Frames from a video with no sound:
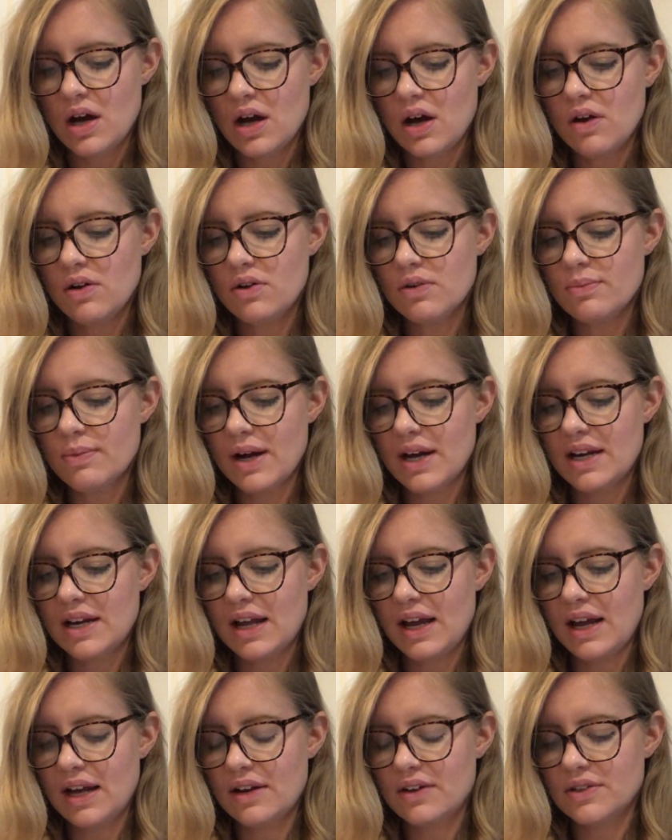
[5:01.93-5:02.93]
Oh, don't mind
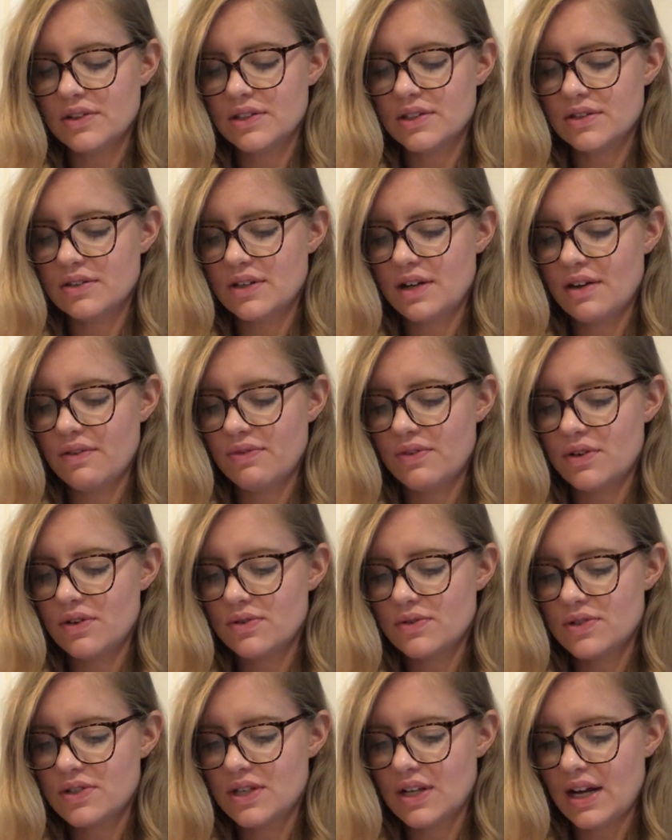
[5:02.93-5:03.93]
Hadel, dear
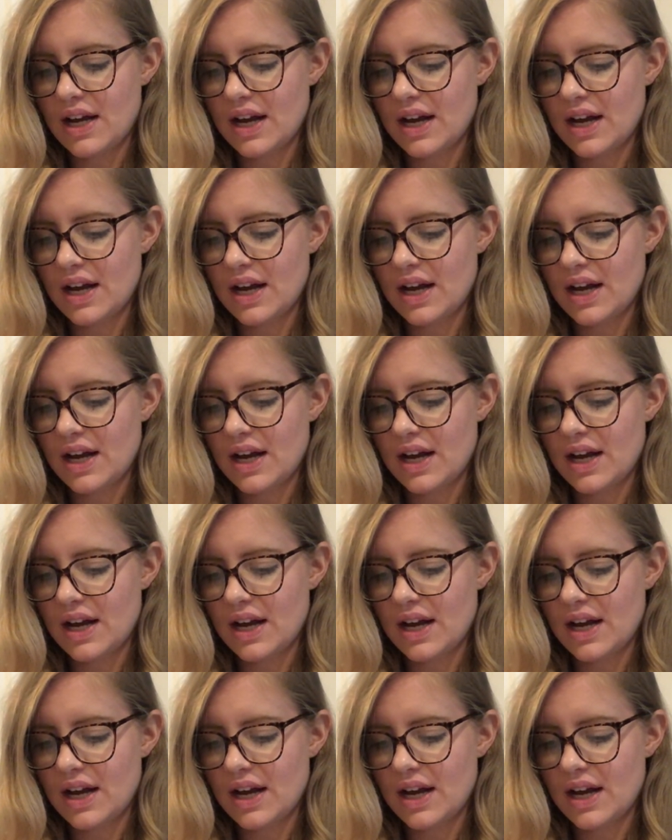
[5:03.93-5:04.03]
nephew, said